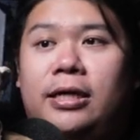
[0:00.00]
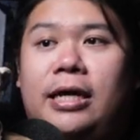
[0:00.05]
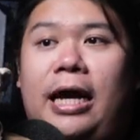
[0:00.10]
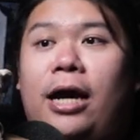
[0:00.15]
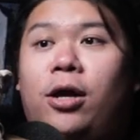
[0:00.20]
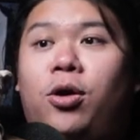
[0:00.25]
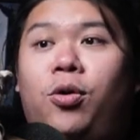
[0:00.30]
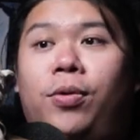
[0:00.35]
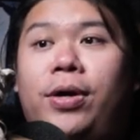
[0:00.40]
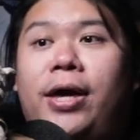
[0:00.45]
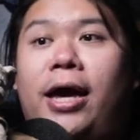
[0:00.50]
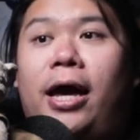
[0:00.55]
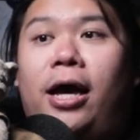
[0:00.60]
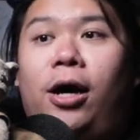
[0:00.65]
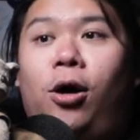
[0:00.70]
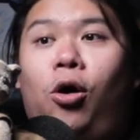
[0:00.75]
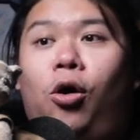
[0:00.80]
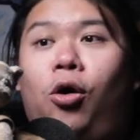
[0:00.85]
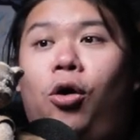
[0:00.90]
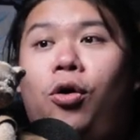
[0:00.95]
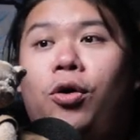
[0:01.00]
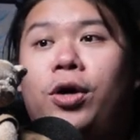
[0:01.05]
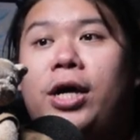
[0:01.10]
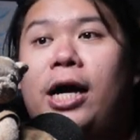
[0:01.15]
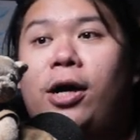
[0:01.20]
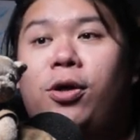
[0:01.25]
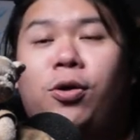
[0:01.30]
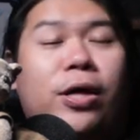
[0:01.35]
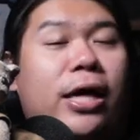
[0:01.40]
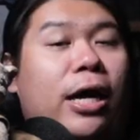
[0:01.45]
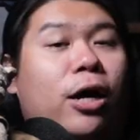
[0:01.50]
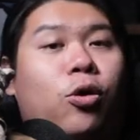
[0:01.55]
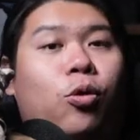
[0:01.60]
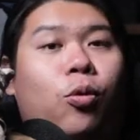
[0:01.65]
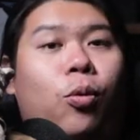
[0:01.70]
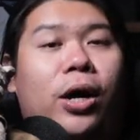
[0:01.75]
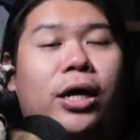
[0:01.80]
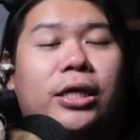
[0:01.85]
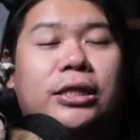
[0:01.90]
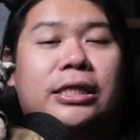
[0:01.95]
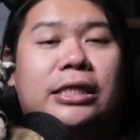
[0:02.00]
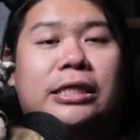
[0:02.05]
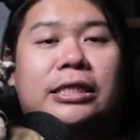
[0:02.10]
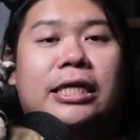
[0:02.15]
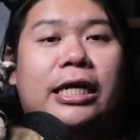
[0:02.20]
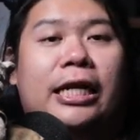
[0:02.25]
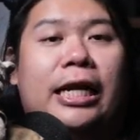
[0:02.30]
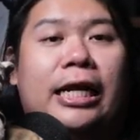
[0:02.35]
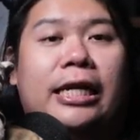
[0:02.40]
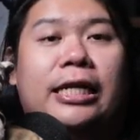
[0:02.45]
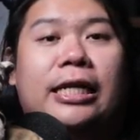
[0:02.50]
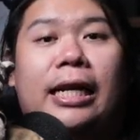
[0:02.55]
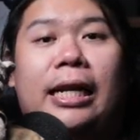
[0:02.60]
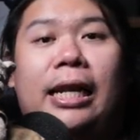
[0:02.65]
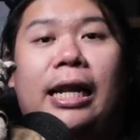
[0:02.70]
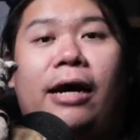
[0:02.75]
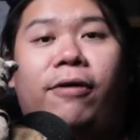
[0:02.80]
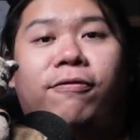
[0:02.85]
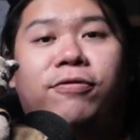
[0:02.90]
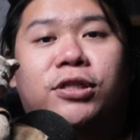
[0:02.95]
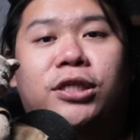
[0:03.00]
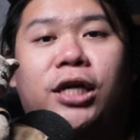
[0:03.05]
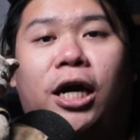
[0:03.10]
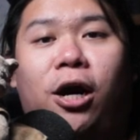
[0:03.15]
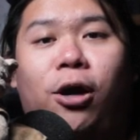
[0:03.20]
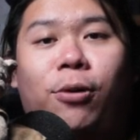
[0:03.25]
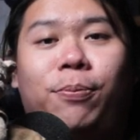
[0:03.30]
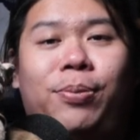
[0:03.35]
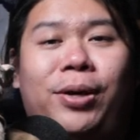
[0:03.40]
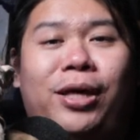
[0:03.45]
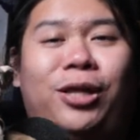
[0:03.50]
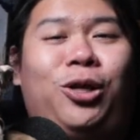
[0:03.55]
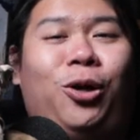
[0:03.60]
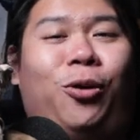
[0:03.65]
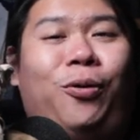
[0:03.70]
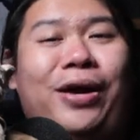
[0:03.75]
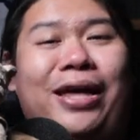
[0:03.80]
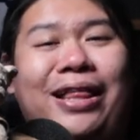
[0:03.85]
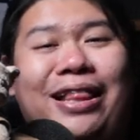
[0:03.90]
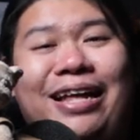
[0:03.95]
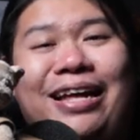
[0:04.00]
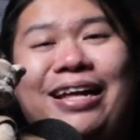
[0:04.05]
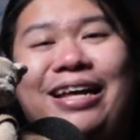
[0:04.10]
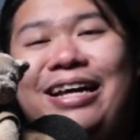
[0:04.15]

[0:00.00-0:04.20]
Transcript: Kaguya, Houou Kaguya Quartz is kind of like the love child between